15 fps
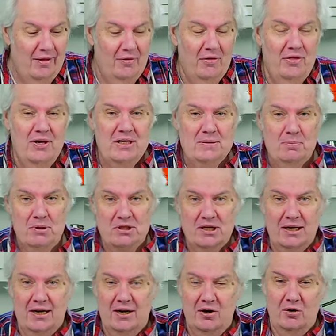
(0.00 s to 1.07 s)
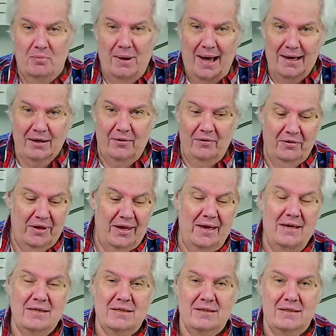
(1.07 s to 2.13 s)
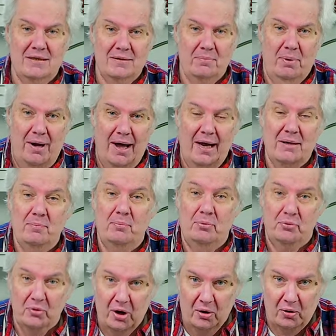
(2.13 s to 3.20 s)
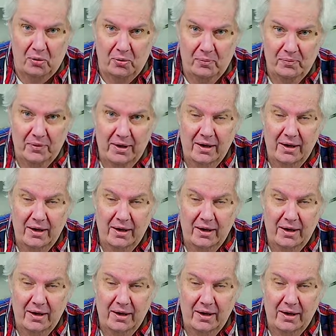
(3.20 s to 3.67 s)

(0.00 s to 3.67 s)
This particular model, the Instant Pot Pro,